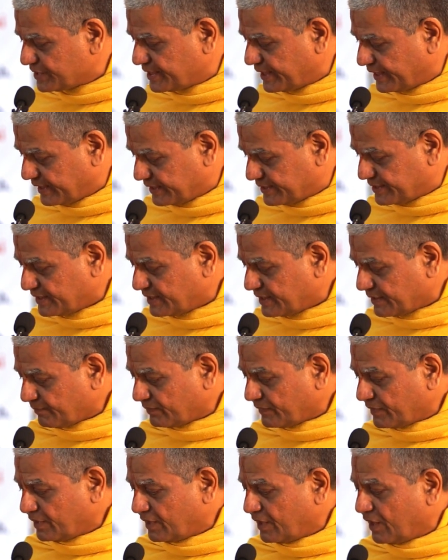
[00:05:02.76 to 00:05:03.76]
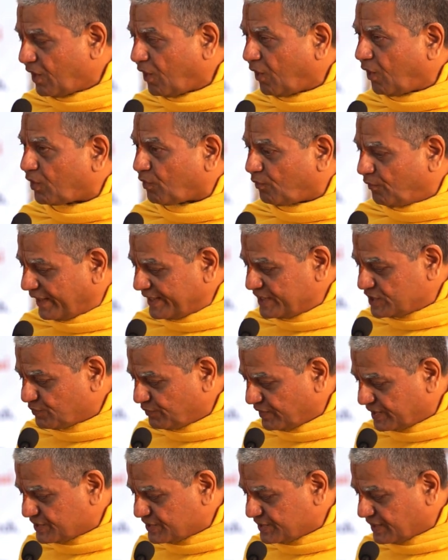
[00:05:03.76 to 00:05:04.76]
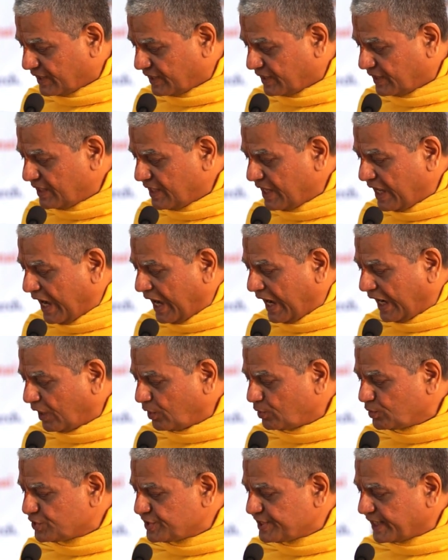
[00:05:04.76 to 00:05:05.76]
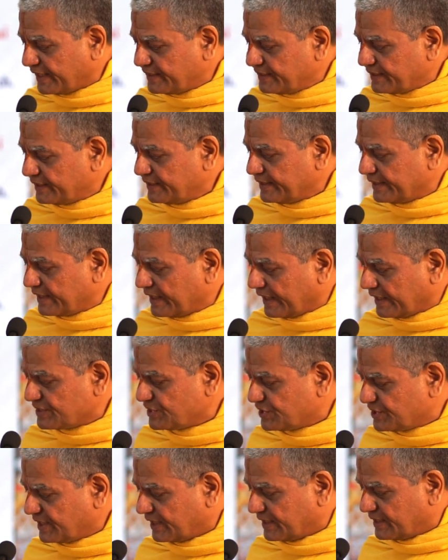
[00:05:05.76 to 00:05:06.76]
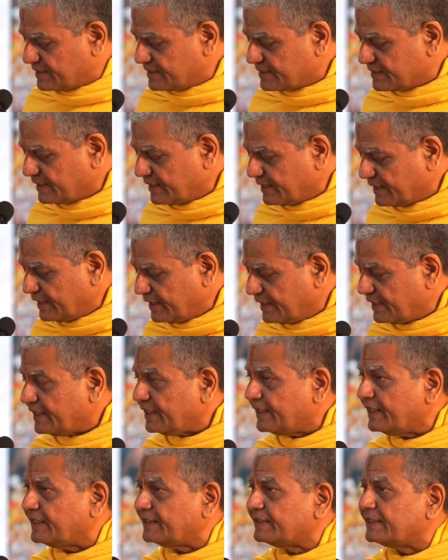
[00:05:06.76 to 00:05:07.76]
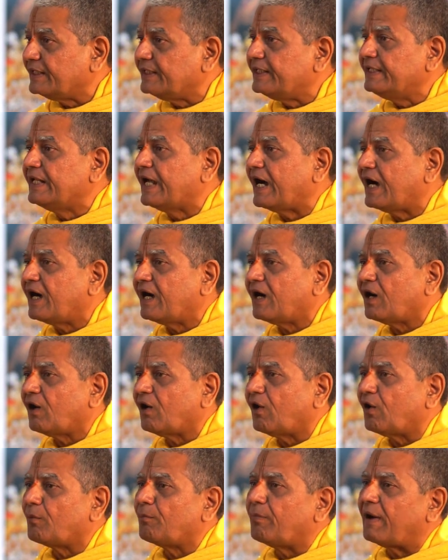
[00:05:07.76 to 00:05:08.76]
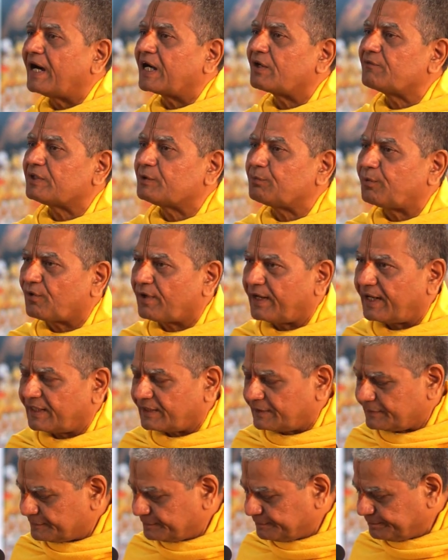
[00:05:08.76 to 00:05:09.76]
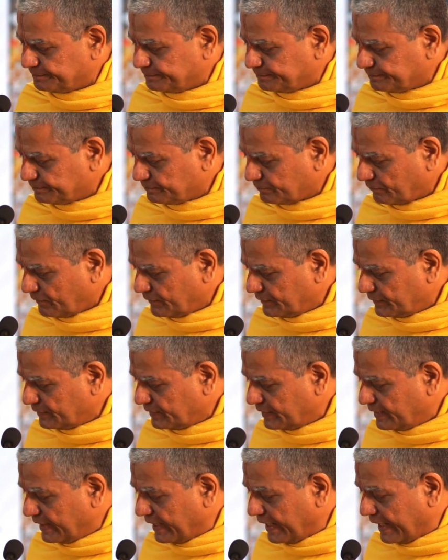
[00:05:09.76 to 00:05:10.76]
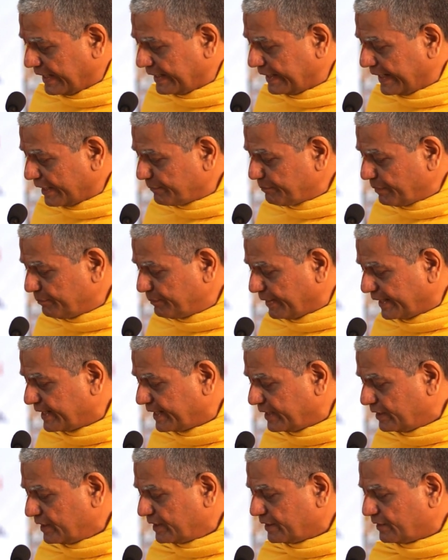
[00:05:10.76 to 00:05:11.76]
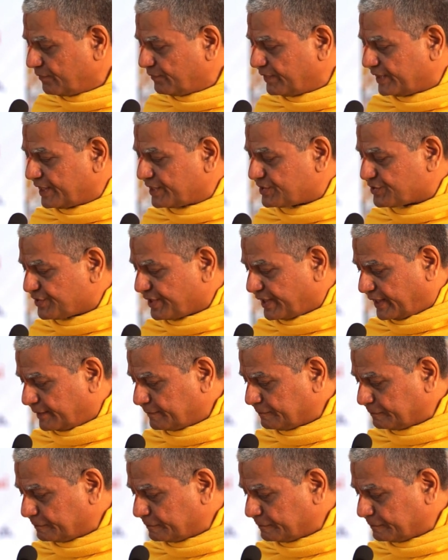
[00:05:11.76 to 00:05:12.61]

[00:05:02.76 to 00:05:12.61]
theatre, or vice versa, how Chaitanya dances in the Leela of Bhagavad Puran. And let me begin with history.